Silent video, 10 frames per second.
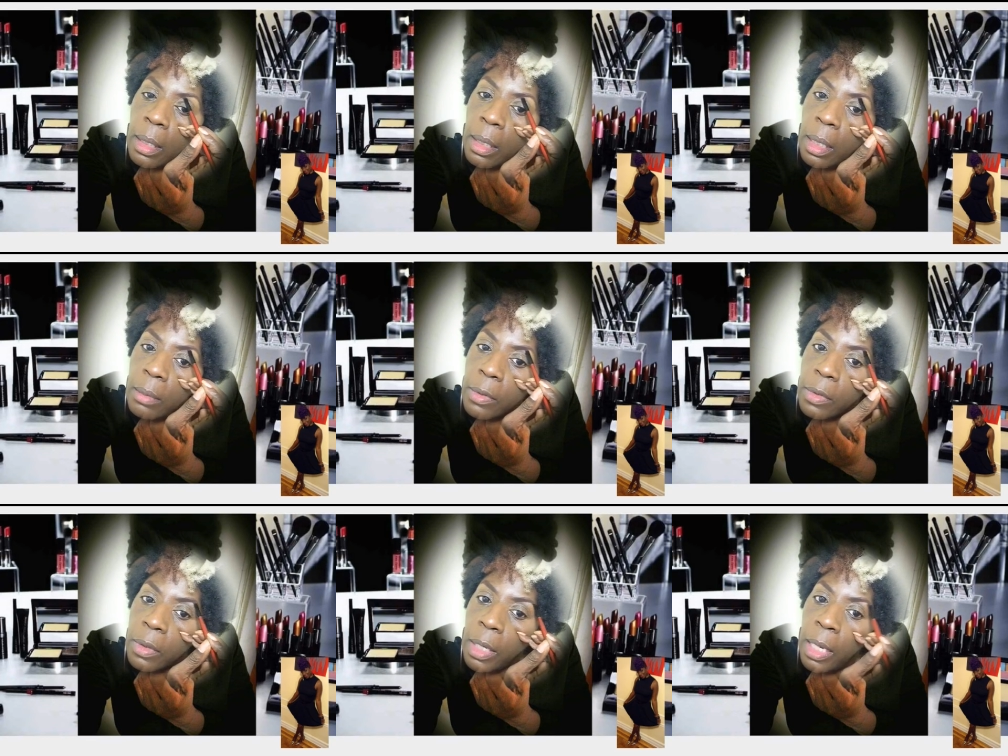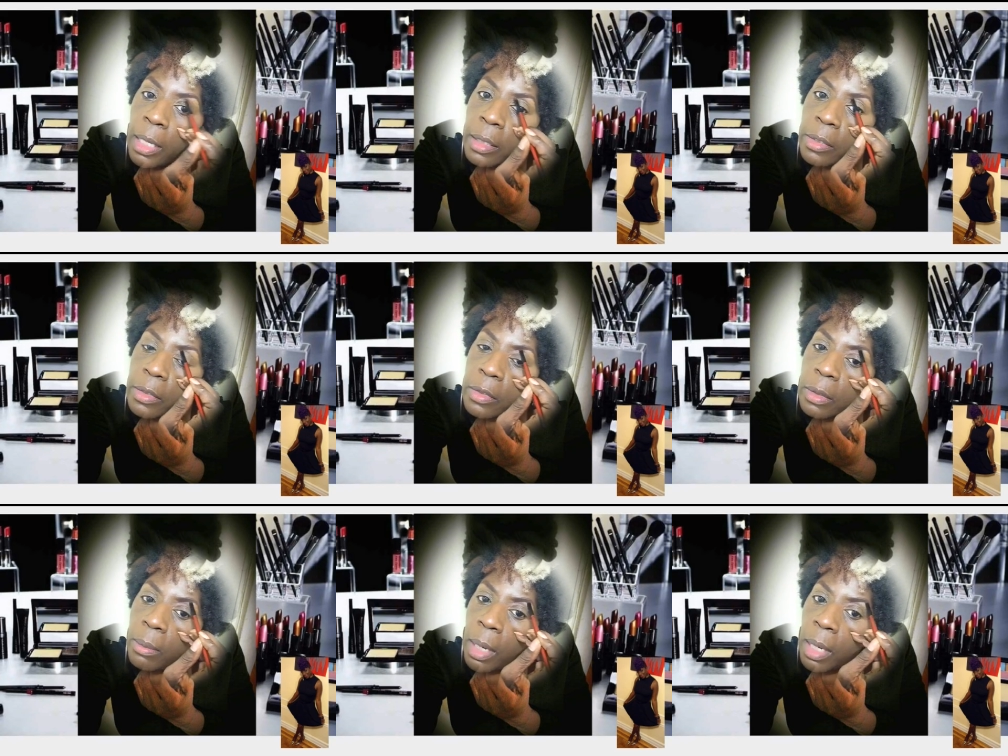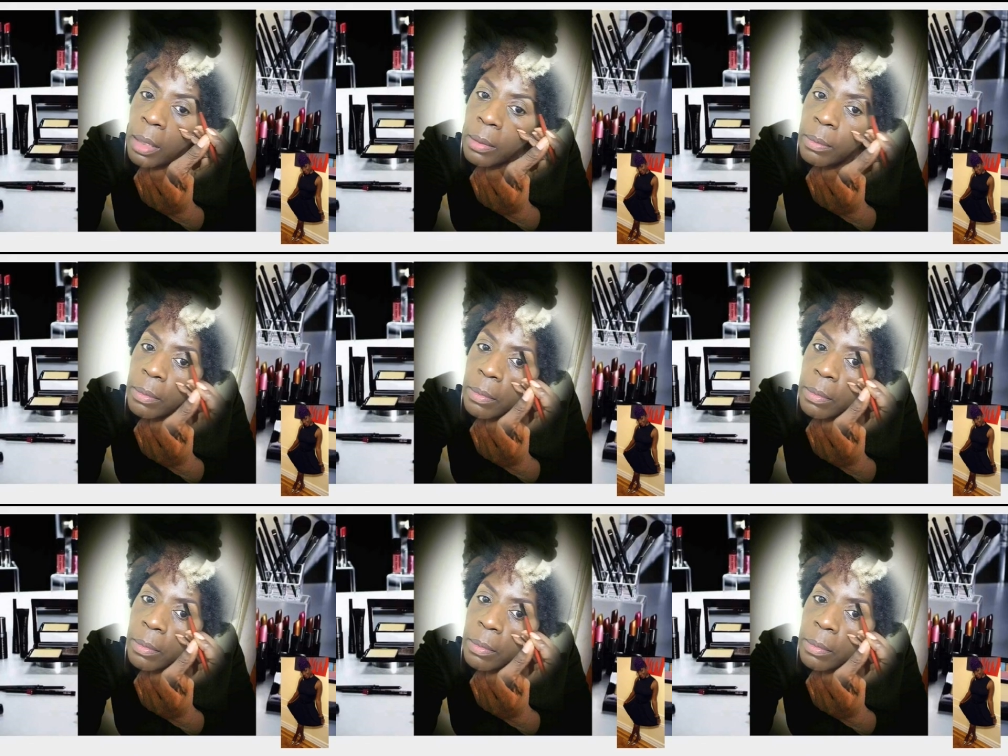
I'm just going to add this to the bottom.